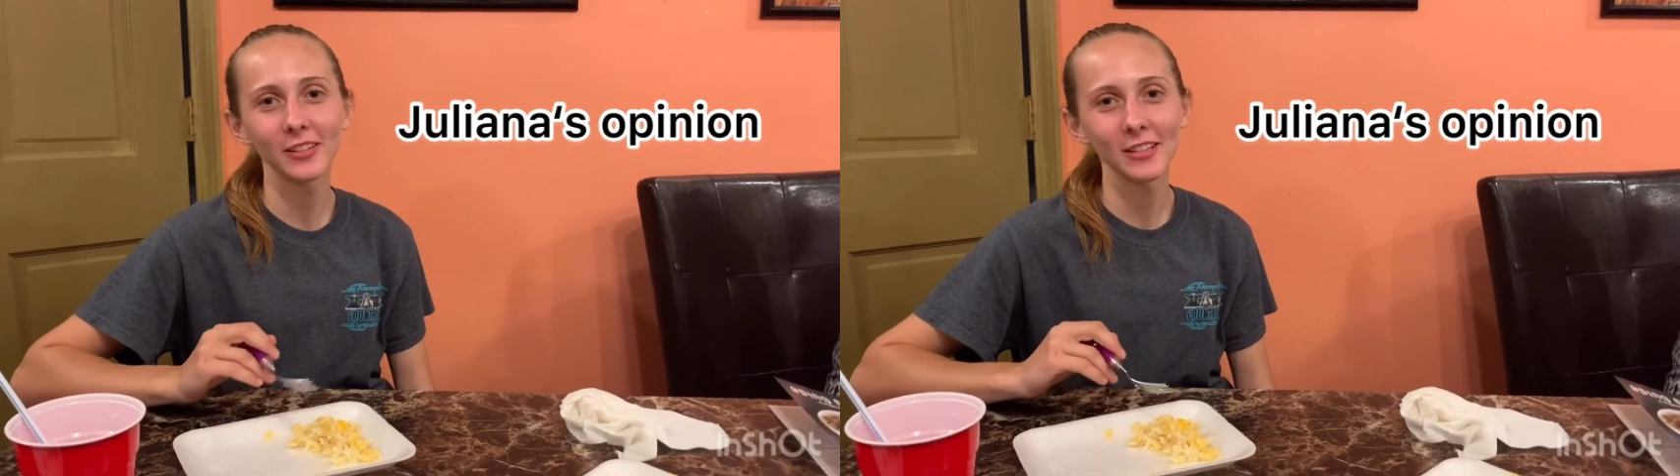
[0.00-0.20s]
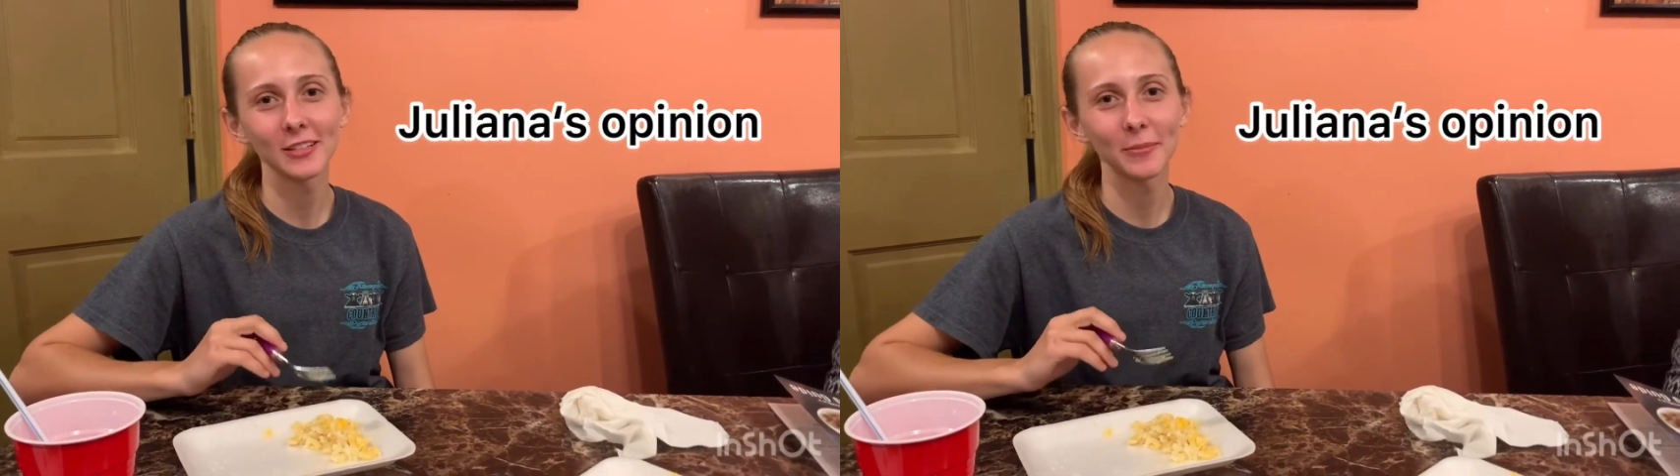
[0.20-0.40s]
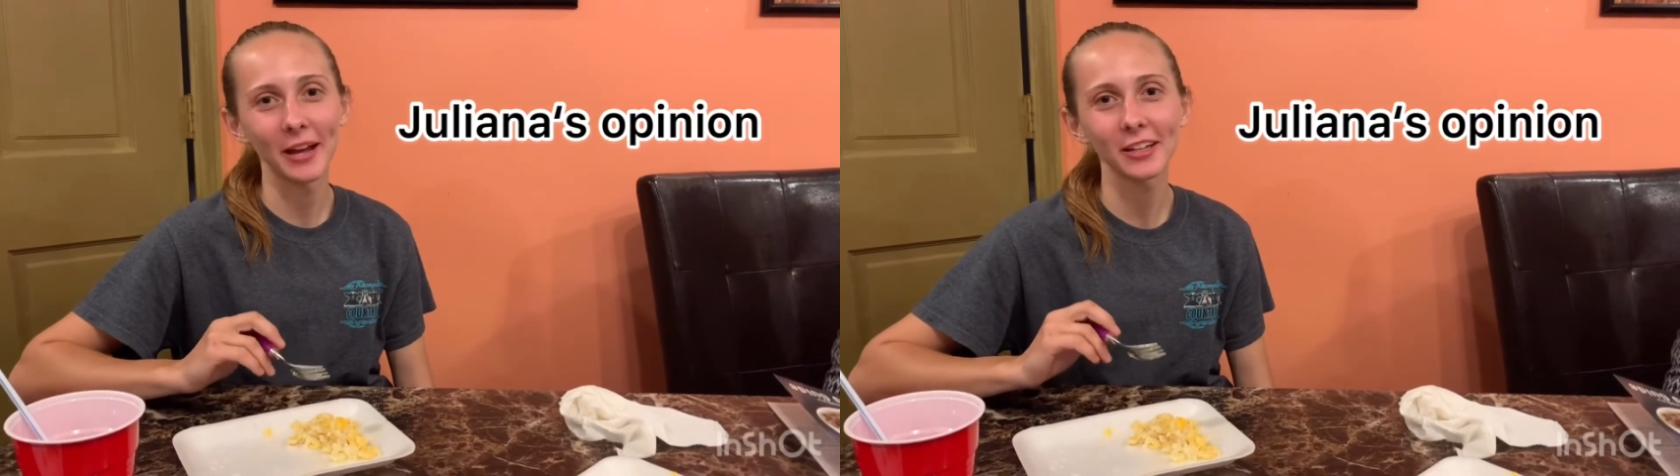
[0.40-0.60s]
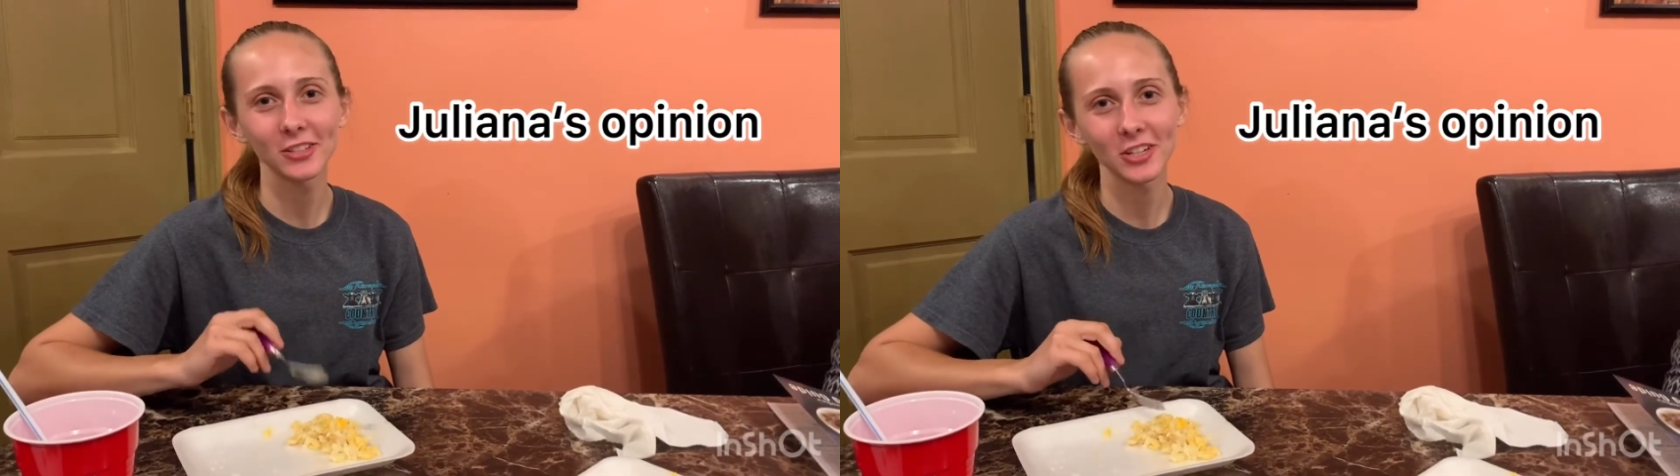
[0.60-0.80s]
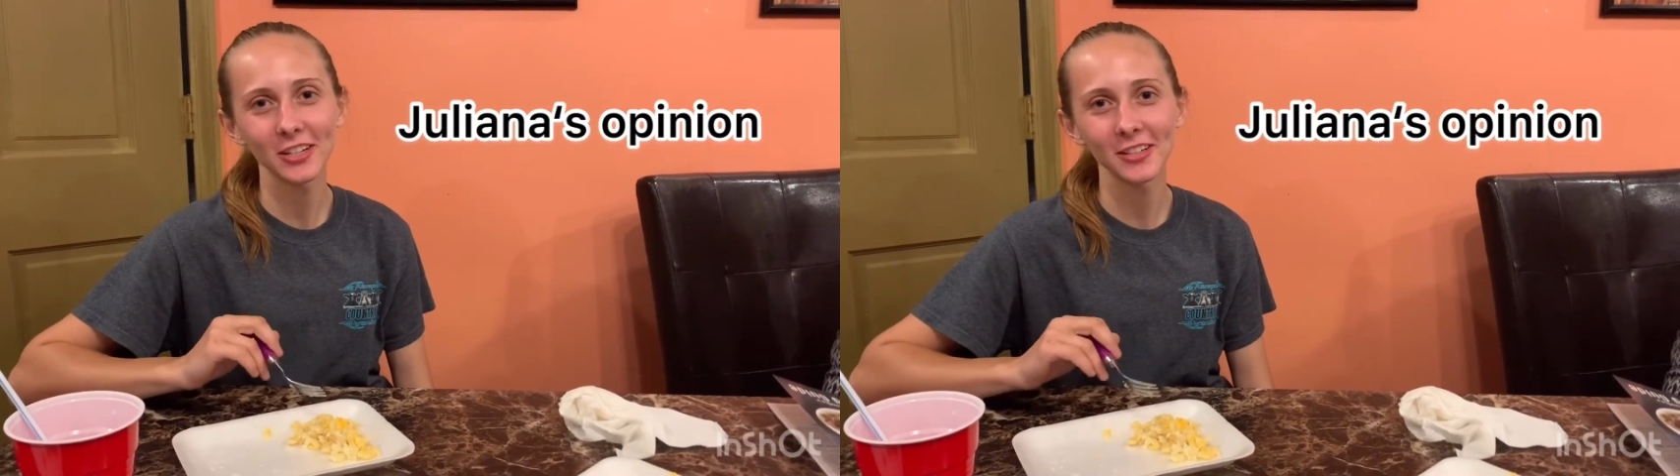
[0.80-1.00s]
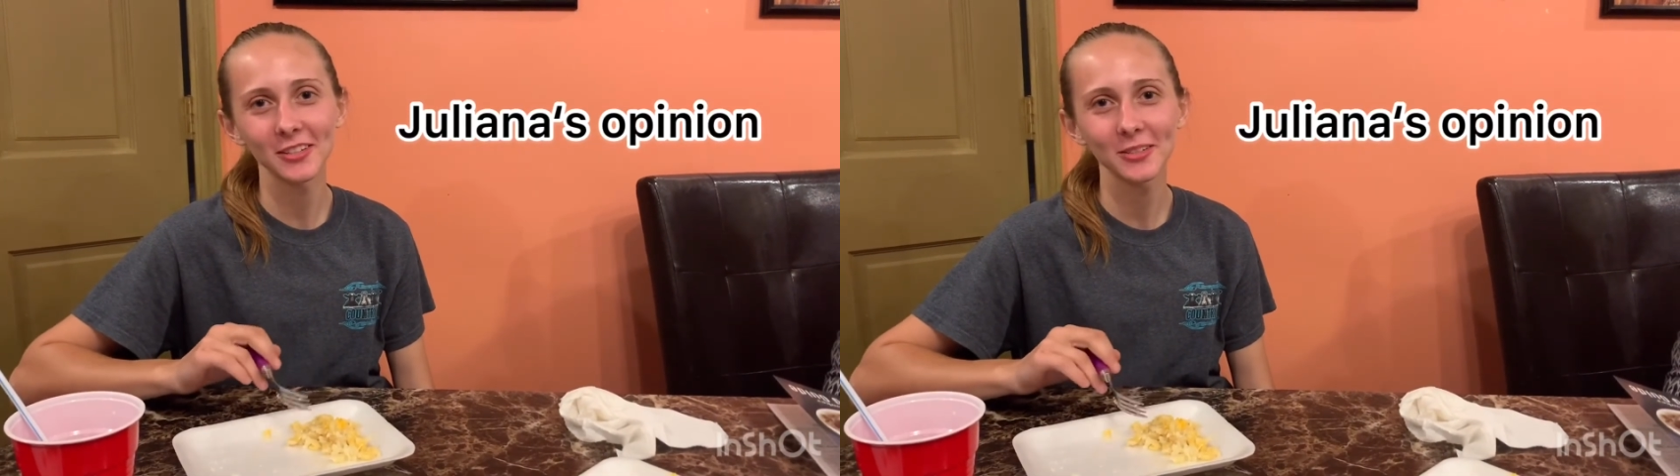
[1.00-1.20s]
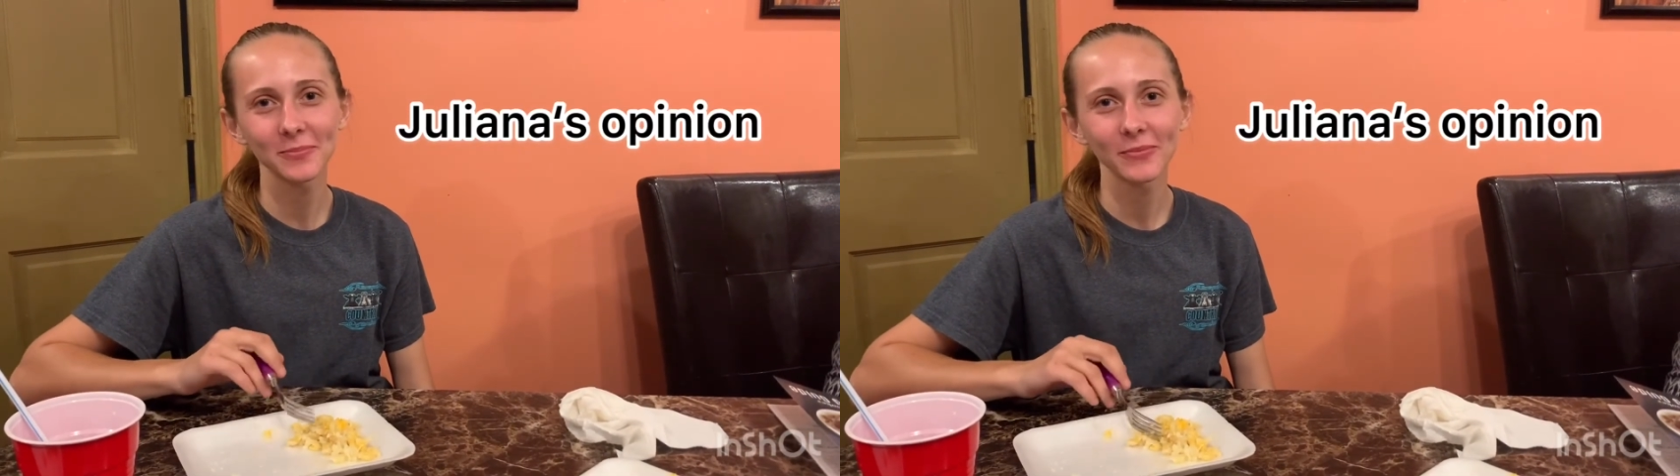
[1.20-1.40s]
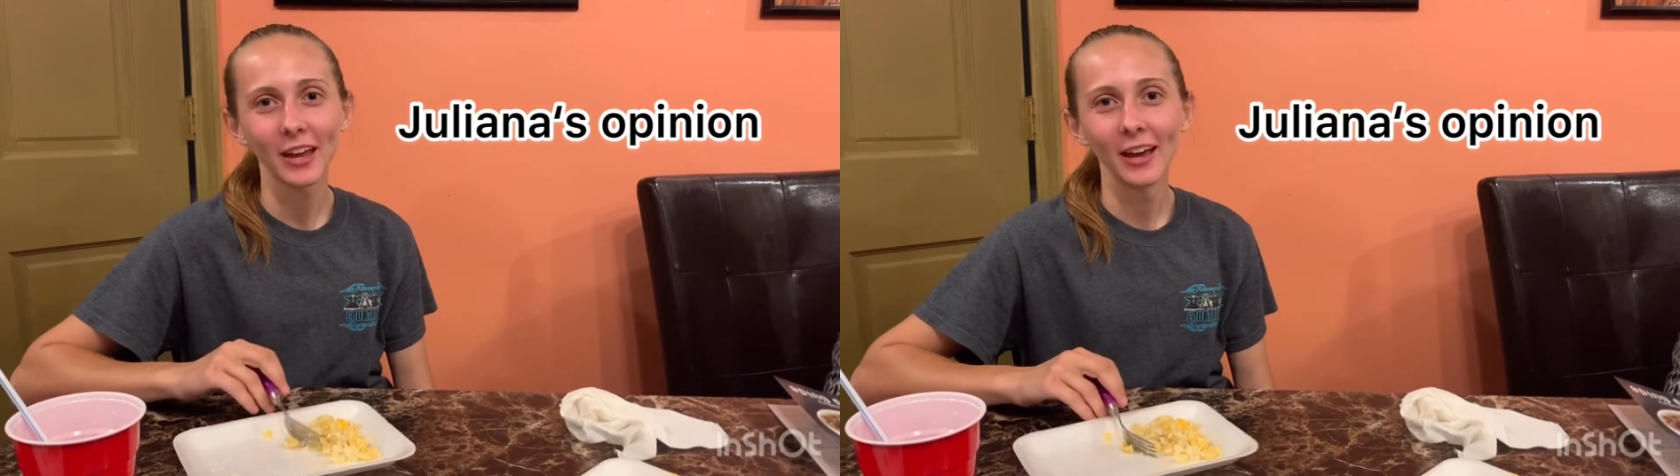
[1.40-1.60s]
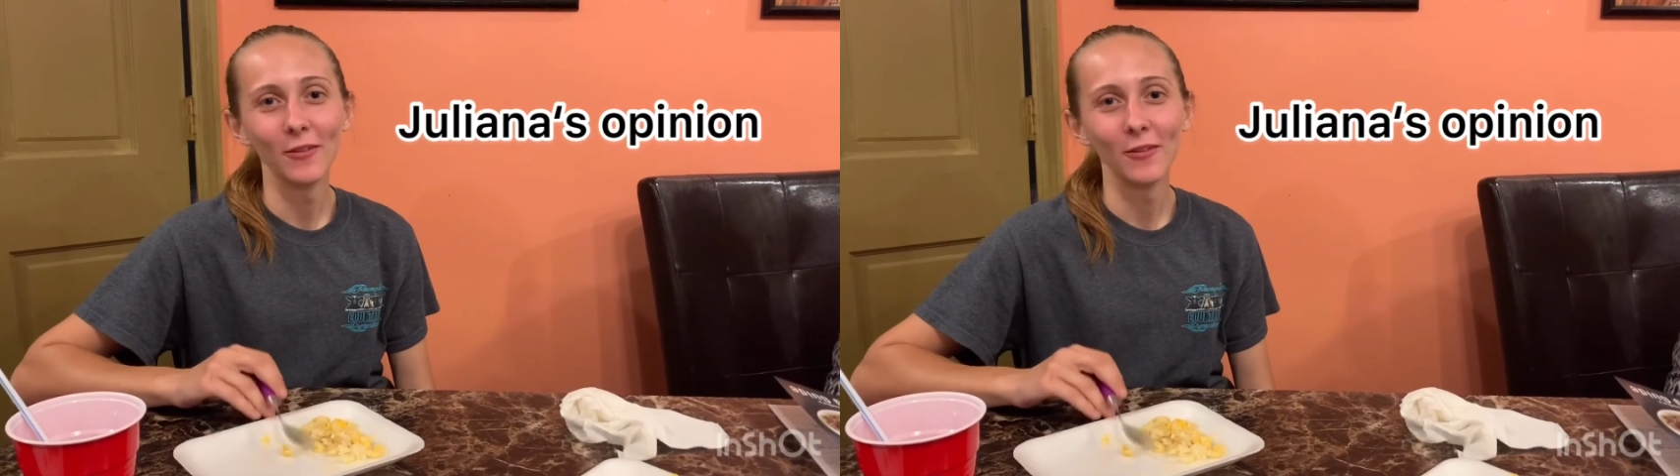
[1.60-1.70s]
this mac and cheese.